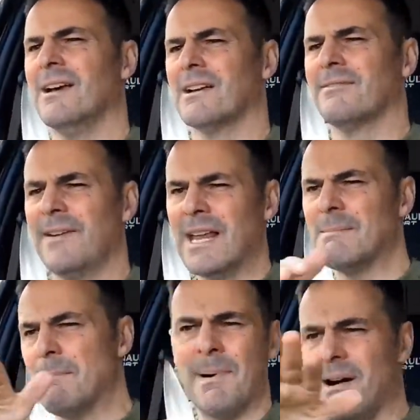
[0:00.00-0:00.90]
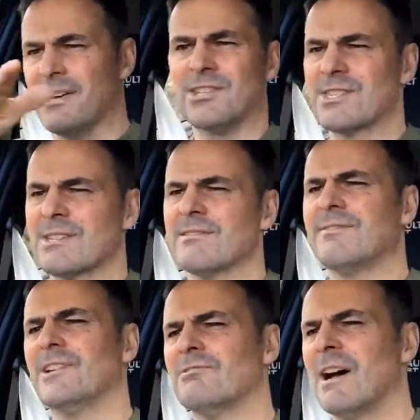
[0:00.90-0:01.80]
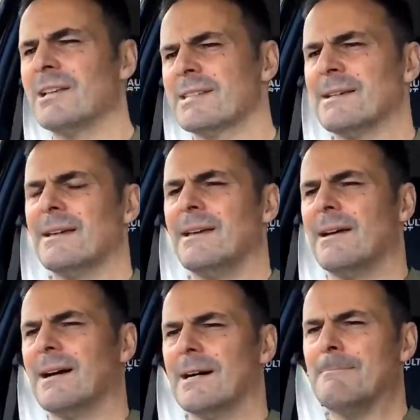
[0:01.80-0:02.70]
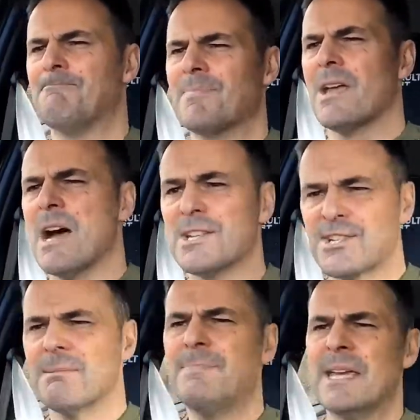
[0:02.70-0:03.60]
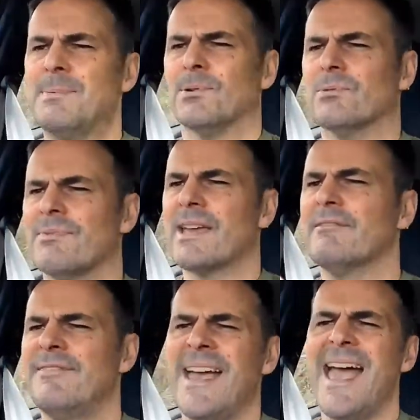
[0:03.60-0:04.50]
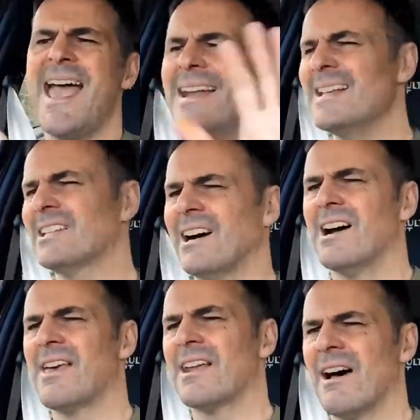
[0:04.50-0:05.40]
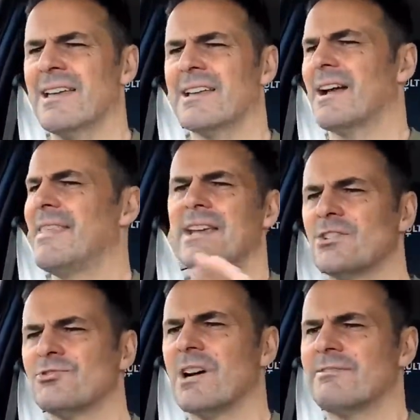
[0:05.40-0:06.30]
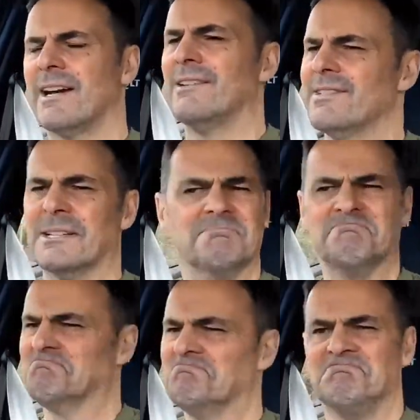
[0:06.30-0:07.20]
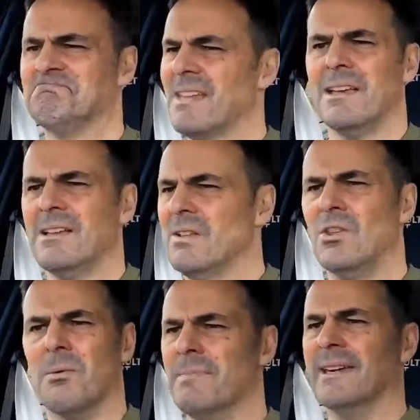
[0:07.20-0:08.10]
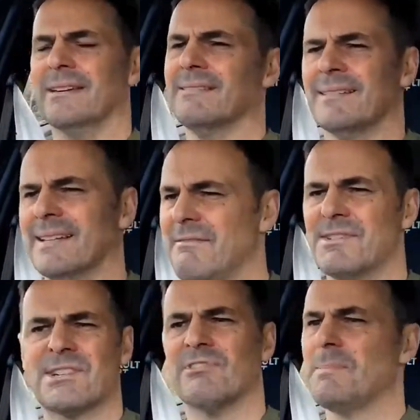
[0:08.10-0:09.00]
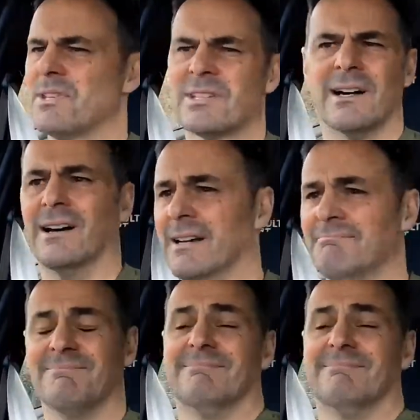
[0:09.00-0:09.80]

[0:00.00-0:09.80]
could feel it in my butt. It just doesn't feel right. And some people, they can fit any tyre they like and they can drive around it. Not me. It was a rubbish tyre.